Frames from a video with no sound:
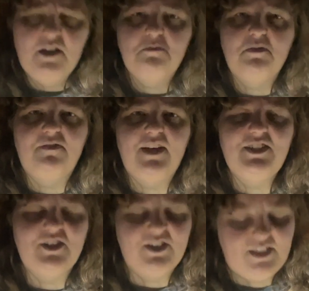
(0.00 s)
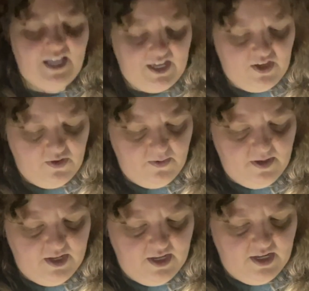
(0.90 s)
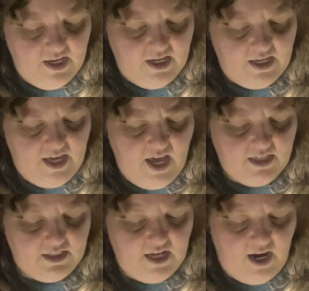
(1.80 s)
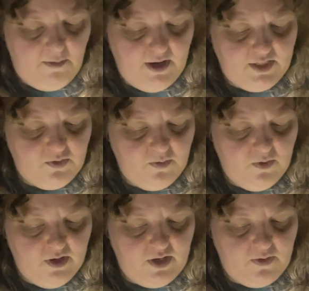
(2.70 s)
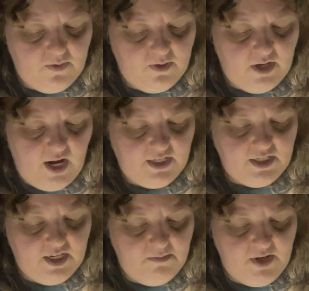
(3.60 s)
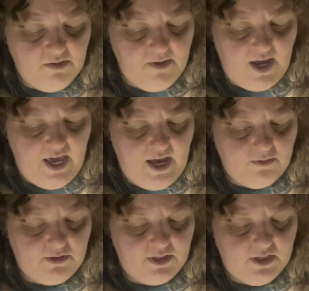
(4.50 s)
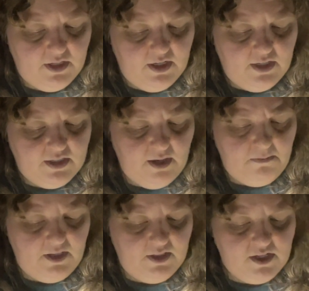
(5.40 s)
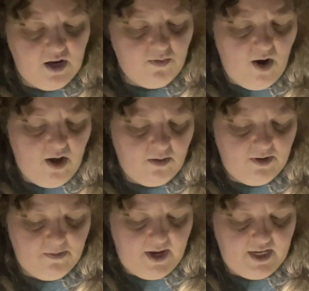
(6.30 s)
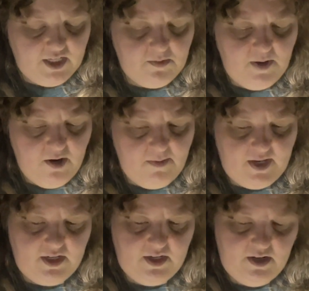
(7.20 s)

Professor, is that you? Yes, I want to warn you not to come near my house. Something's gone wrong with my experiment.